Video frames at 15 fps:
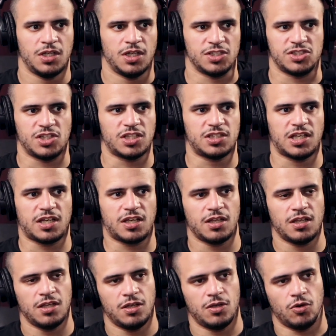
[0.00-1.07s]
It's not
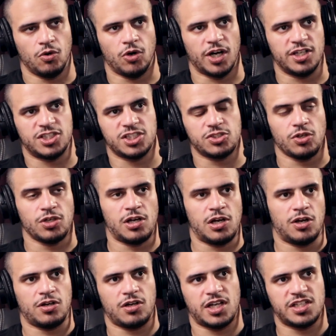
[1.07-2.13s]
like, I just gonna
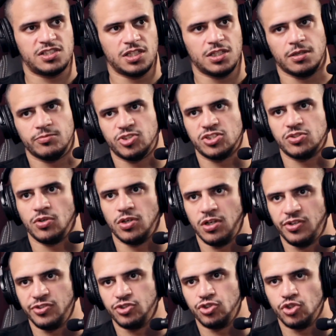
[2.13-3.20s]
learn wrestling, I'm just gonna
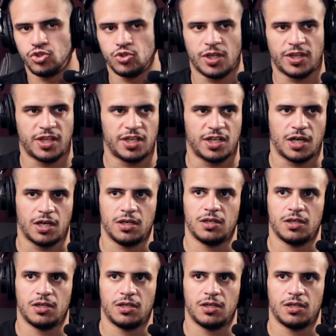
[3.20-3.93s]
learn jiu-jitsu, and then